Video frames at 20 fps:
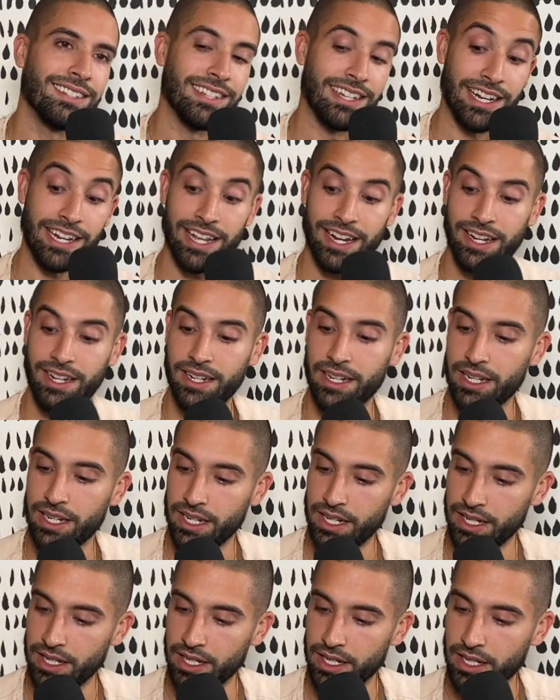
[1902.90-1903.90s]
did I get it?
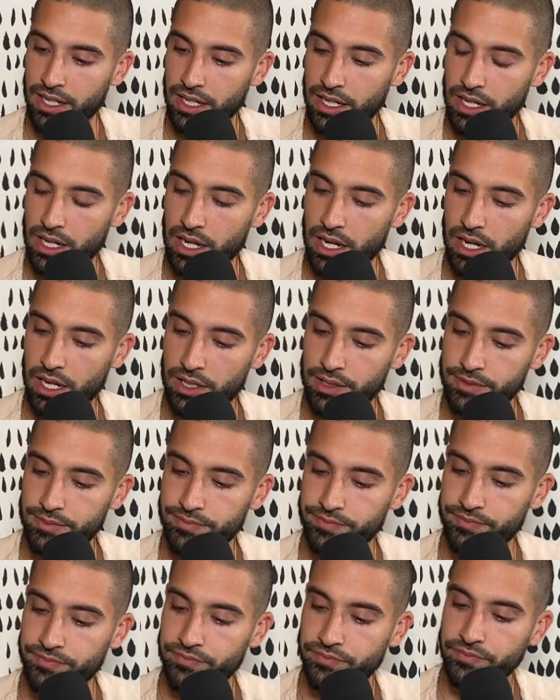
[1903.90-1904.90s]

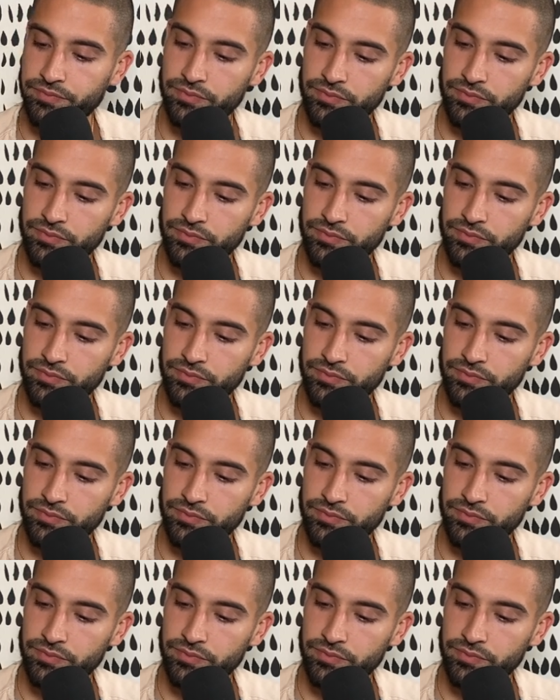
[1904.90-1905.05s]
Oh my